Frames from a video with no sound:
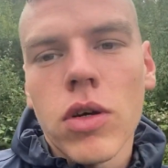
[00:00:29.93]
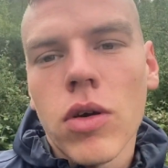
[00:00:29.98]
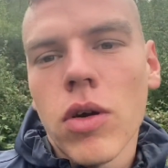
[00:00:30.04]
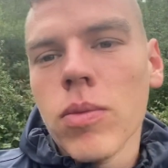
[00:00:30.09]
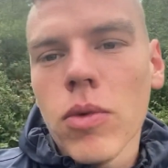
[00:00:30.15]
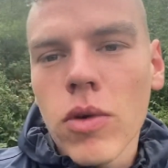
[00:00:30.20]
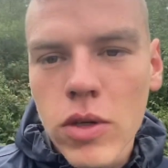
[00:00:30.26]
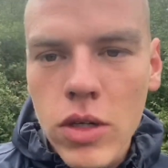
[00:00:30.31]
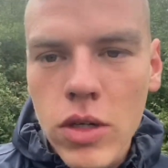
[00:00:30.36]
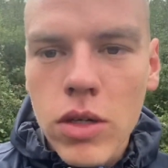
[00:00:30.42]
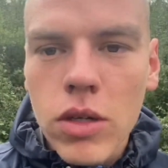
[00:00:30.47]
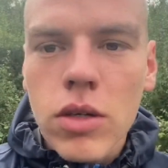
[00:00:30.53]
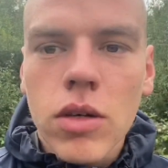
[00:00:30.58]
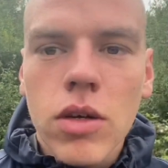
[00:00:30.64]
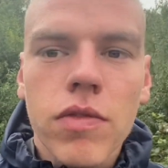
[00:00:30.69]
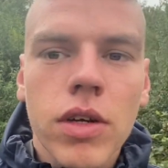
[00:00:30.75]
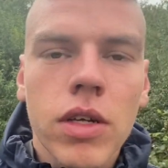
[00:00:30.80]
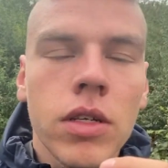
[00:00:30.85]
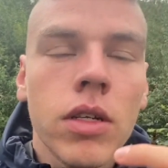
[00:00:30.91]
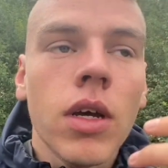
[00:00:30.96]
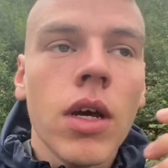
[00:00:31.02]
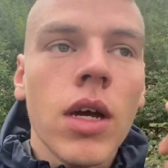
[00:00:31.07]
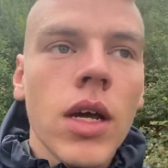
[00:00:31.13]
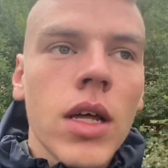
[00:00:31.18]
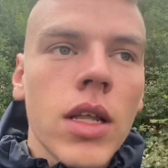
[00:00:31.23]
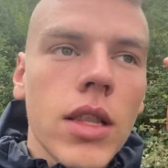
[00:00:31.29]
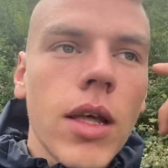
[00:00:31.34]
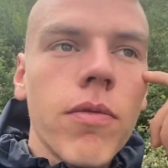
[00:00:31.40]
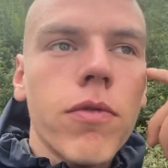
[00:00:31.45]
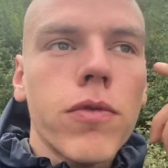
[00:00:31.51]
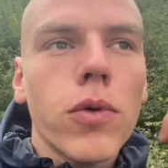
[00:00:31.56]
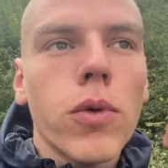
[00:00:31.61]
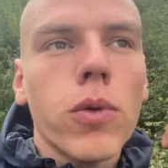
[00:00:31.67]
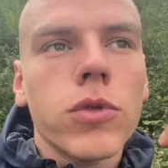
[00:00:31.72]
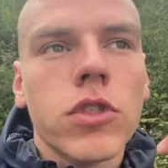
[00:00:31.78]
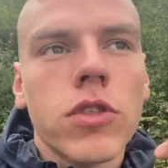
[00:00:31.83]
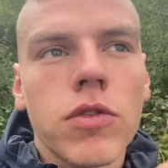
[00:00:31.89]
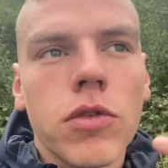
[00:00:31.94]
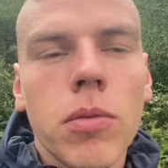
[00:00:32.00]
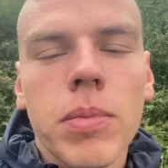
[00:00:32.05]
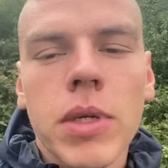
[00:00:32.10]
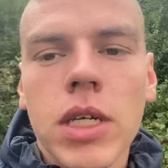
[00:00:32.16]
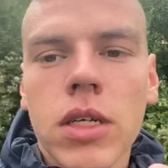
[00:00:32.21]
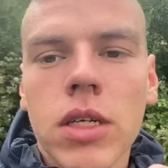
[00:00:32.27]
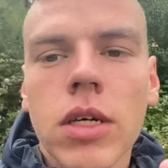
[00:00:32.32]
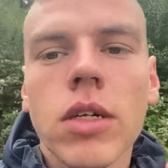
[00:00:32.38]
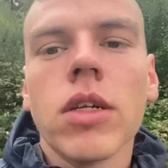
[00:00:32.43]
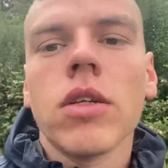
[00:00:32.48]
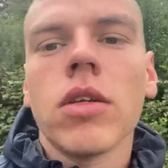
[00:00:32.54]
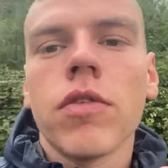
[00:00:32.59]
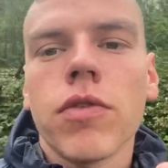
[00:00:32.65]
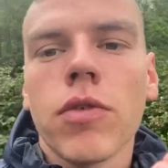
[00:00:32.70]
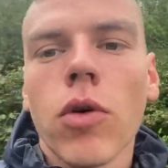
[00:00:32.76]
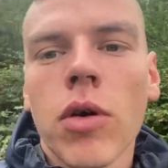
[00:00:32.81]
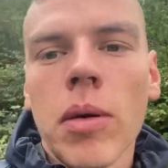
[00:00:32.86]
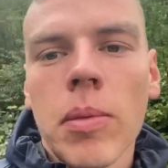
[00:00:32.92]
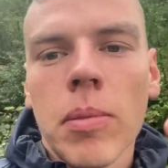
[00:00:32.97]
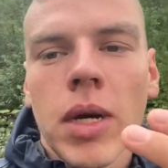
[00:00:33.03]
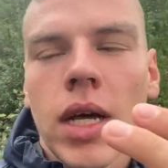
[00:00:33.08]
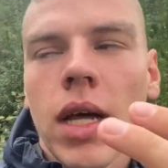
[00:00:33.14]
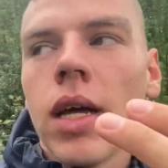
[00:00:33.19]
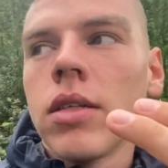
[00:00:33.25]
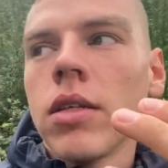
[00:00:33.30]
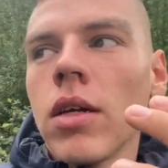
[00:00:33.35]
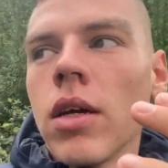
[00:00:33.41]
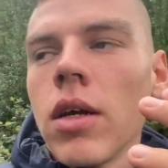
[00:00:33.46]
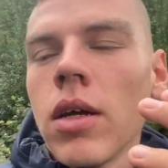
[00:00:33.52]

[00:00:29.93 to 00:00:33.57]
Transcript: Oh, I'm not good enough. And them thoughts of not being good enough got in my head.